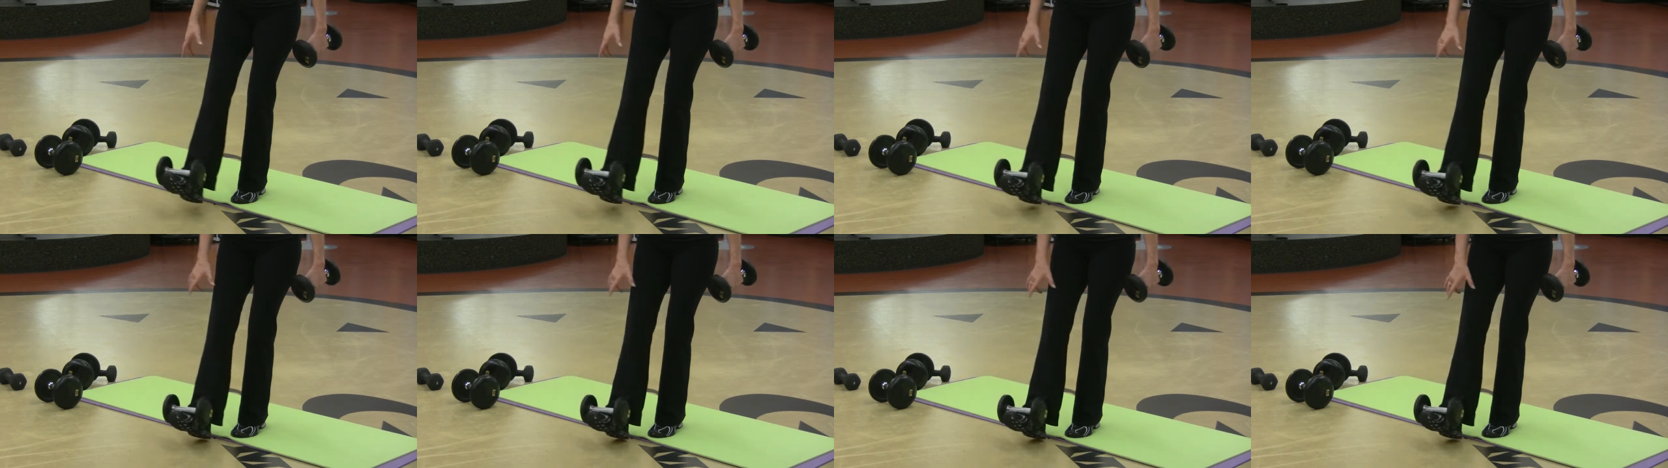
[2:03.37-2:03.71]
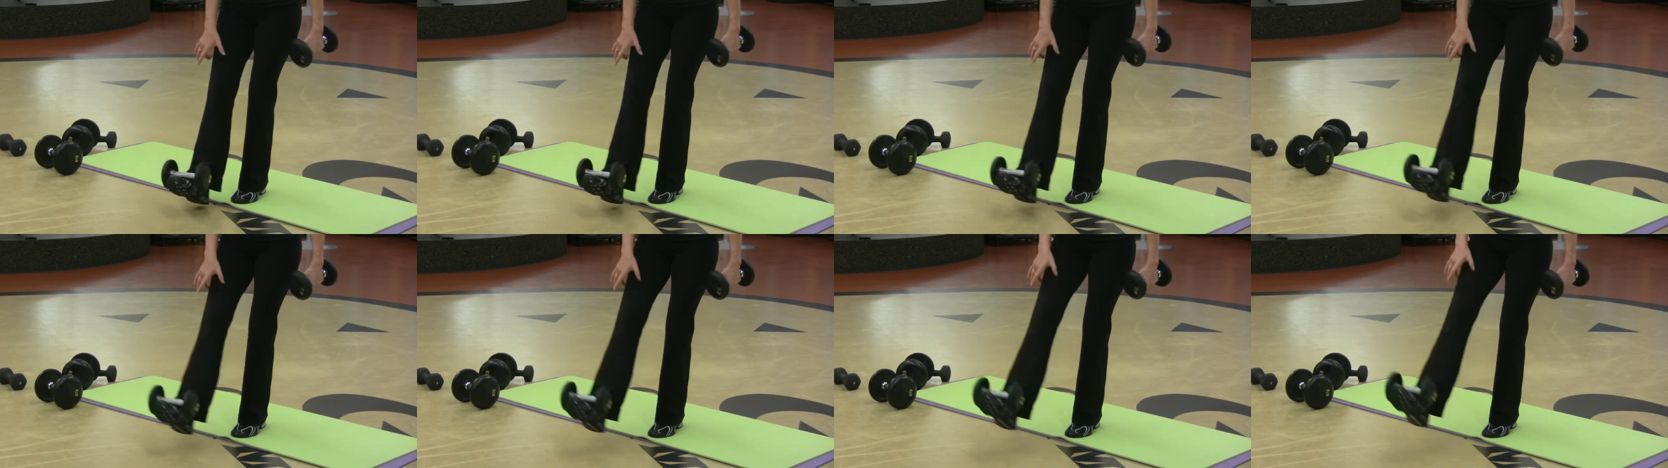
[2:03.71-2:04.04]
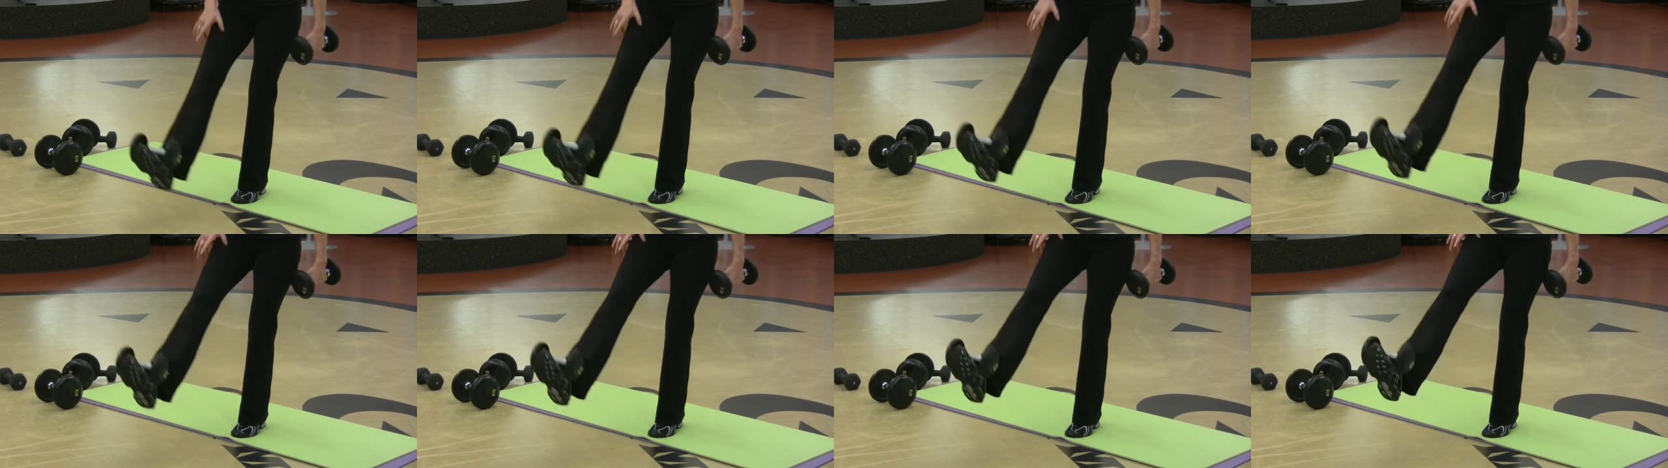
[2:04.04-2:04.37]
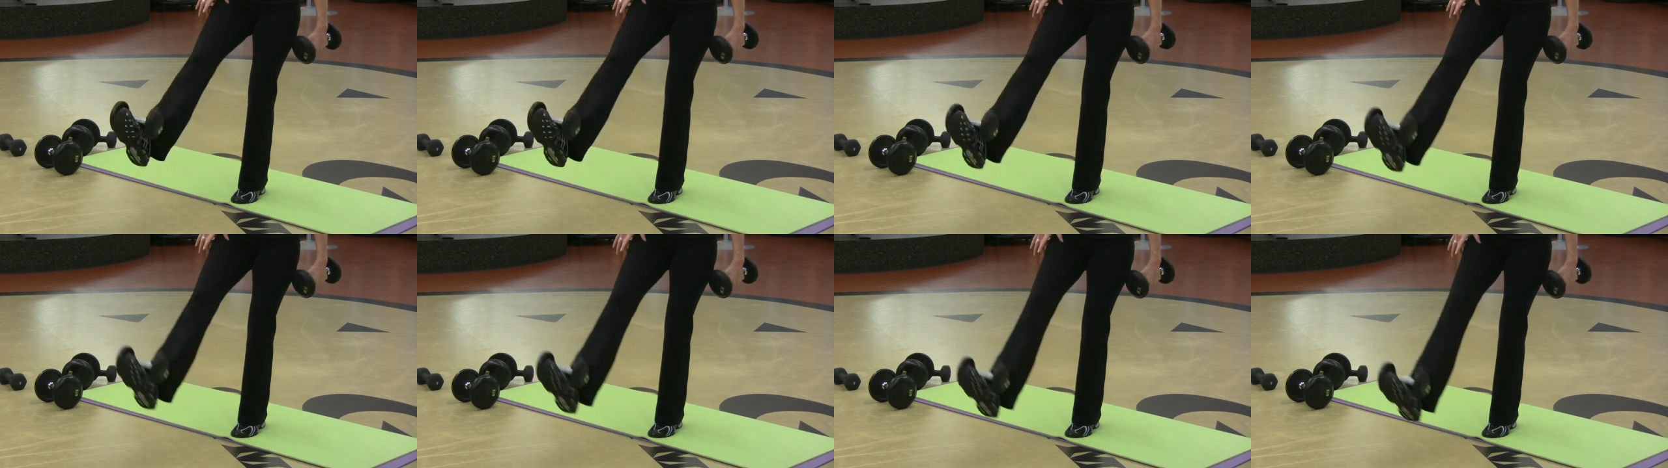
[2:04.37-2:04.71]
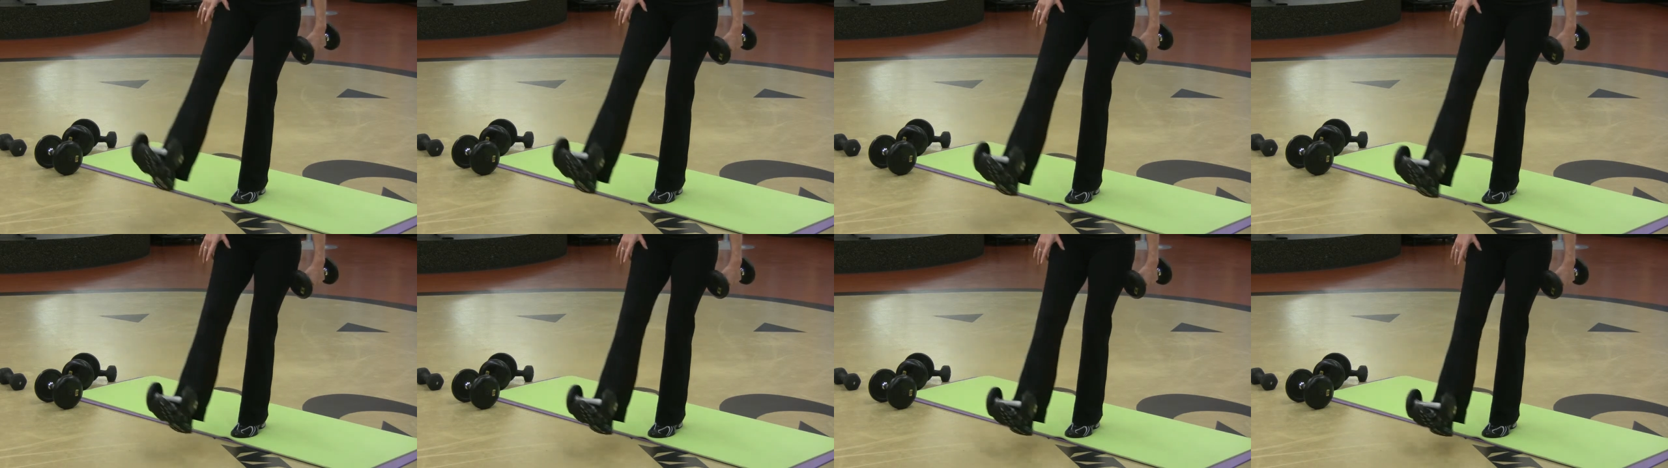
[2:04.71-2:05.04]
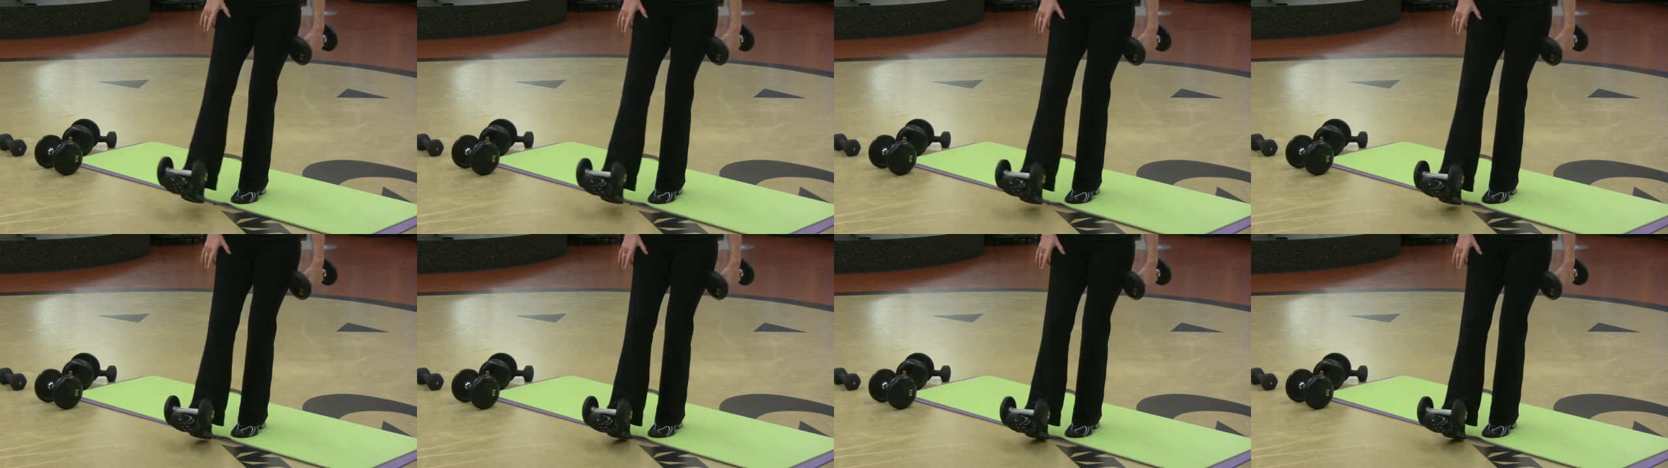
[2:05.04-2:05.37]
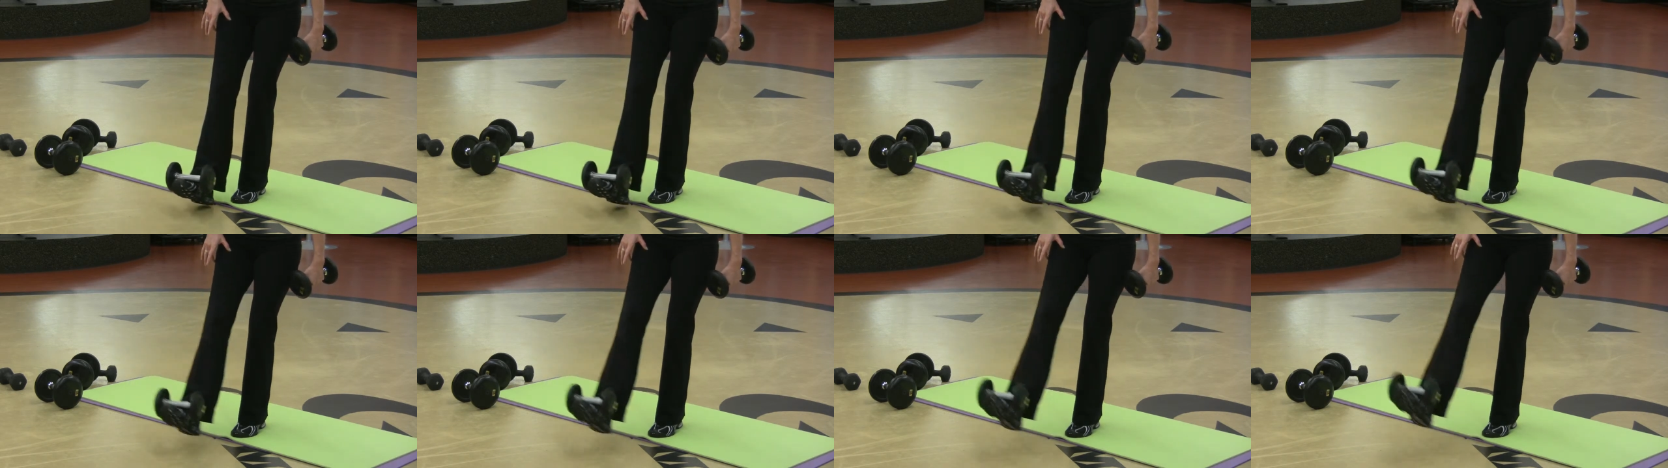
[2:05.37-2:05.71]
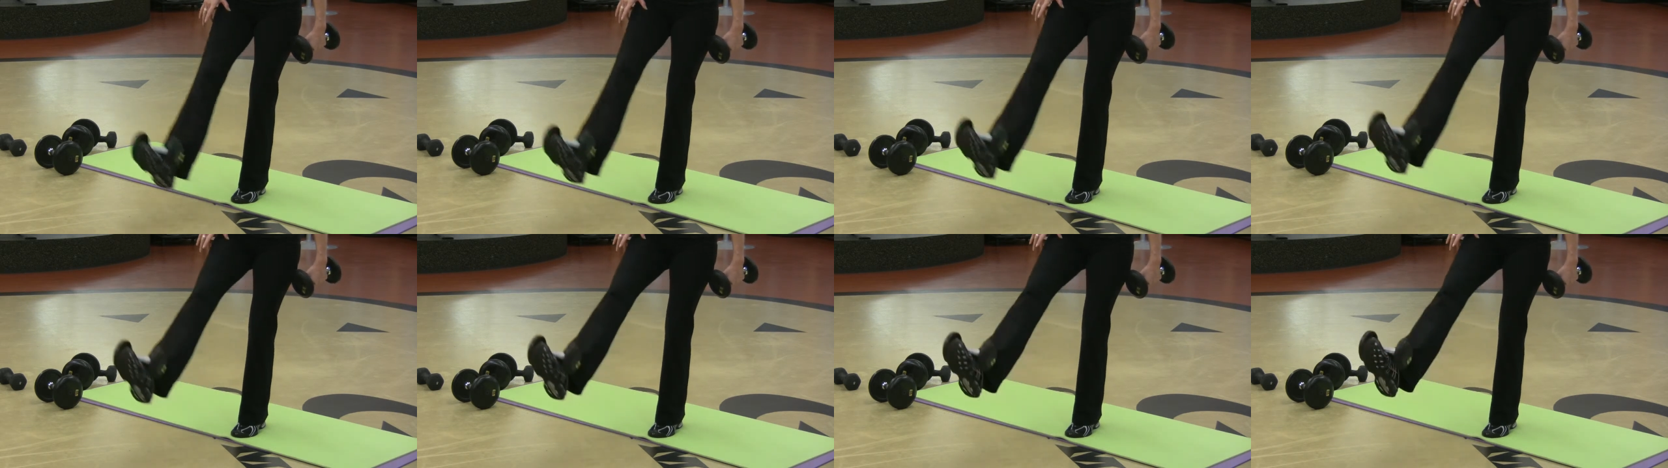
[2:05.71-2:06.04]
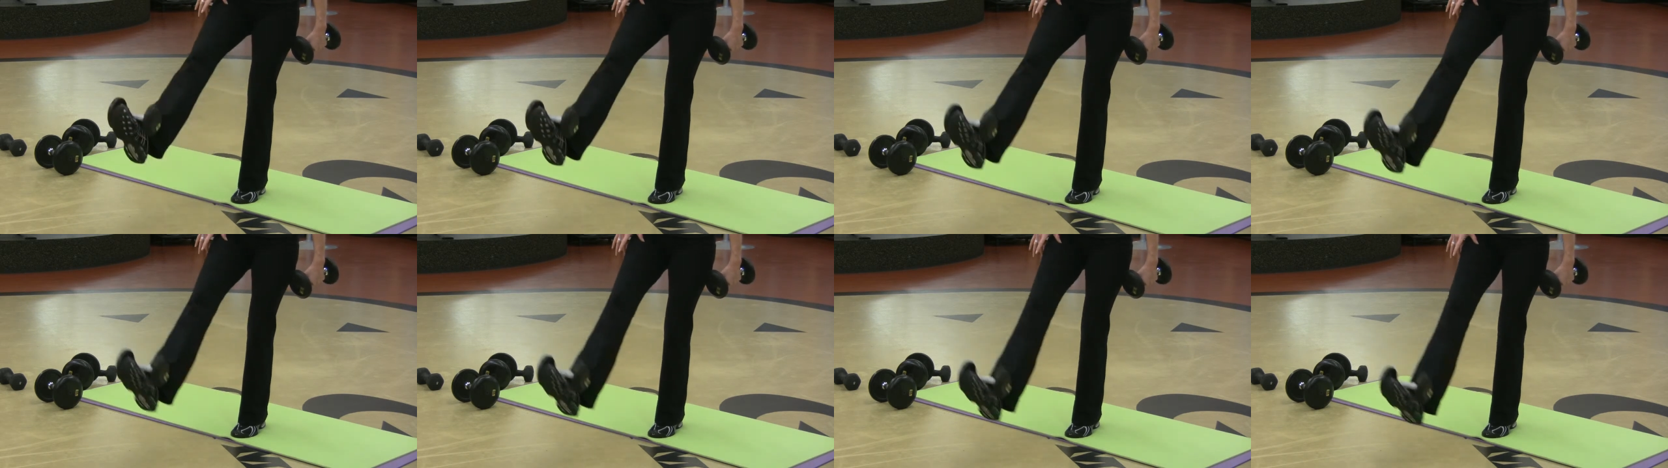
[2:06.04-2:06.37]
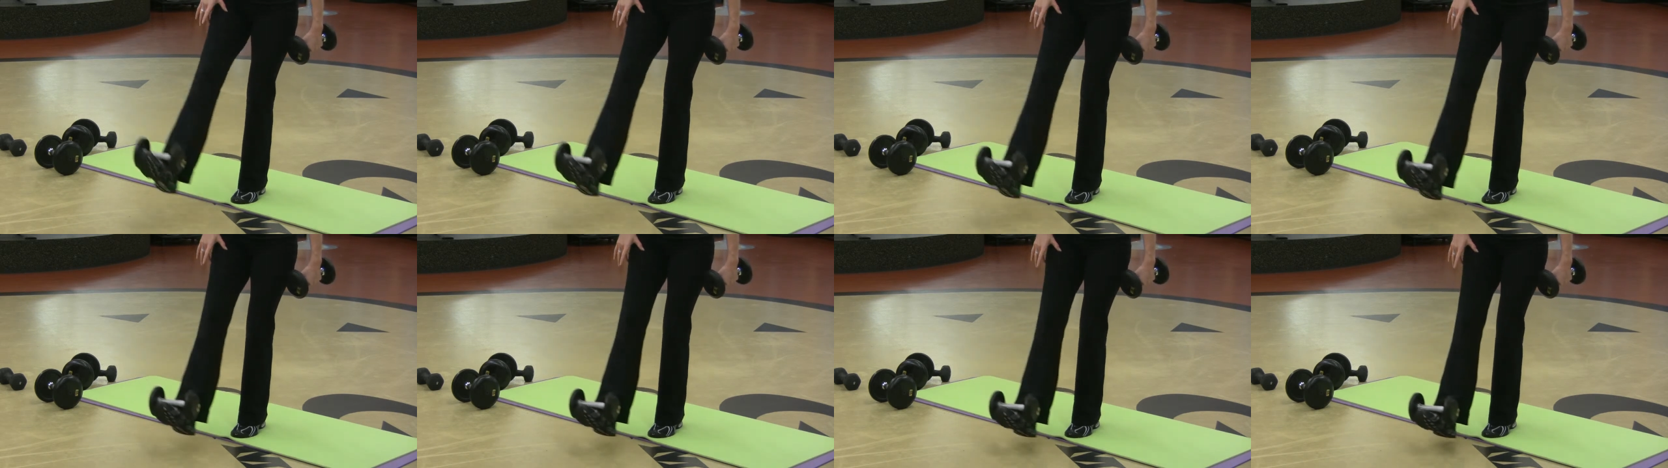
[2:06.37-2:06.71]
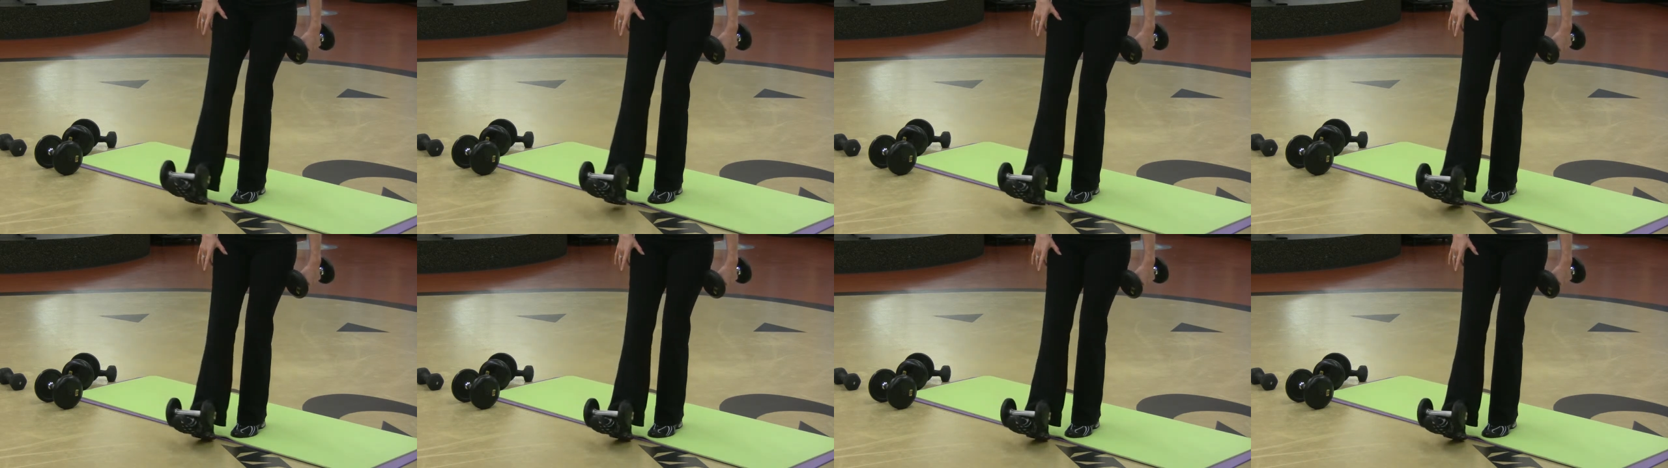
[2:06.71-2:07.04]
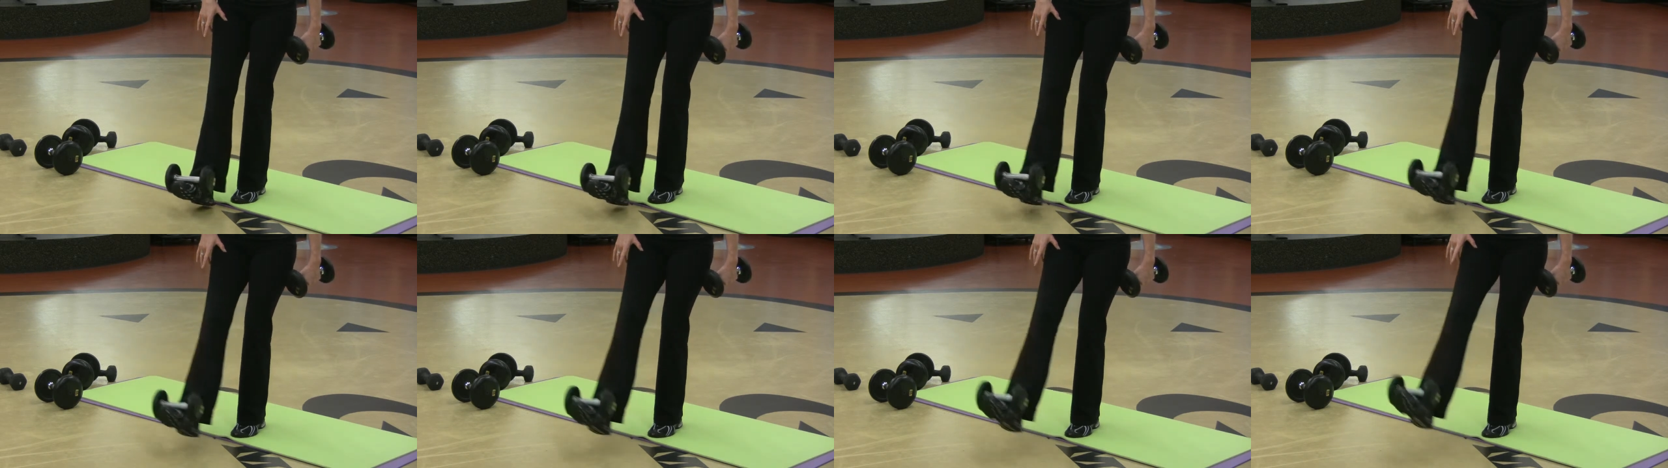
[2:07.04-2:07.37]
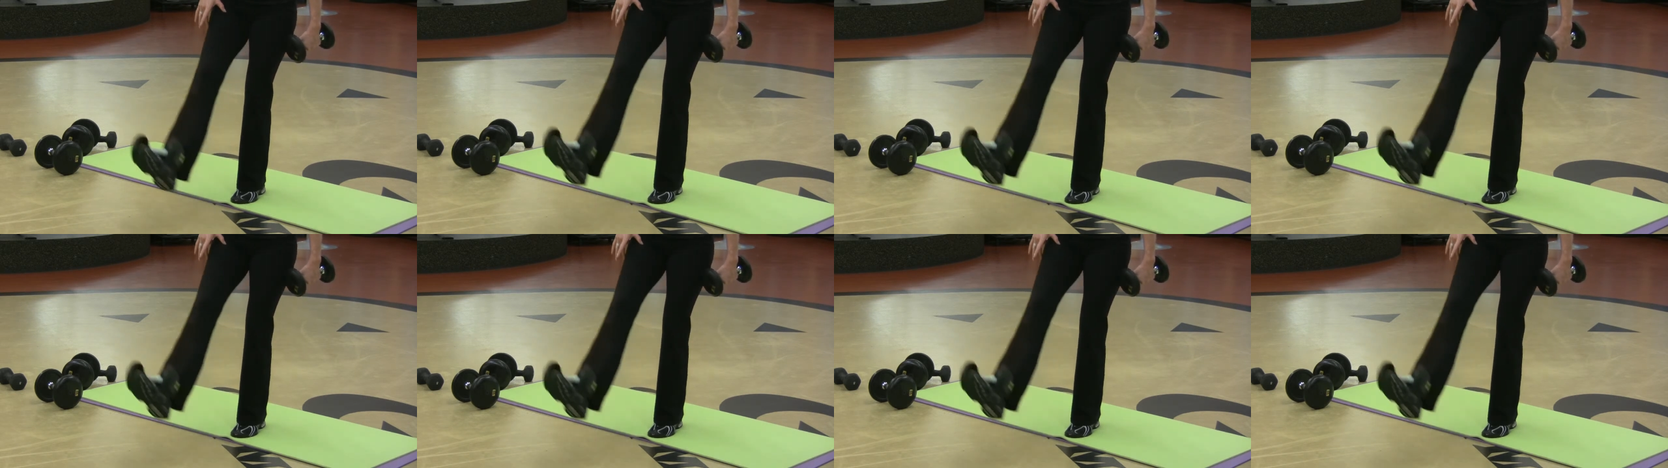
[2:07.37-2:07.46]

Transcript: [unreadable: no face in view]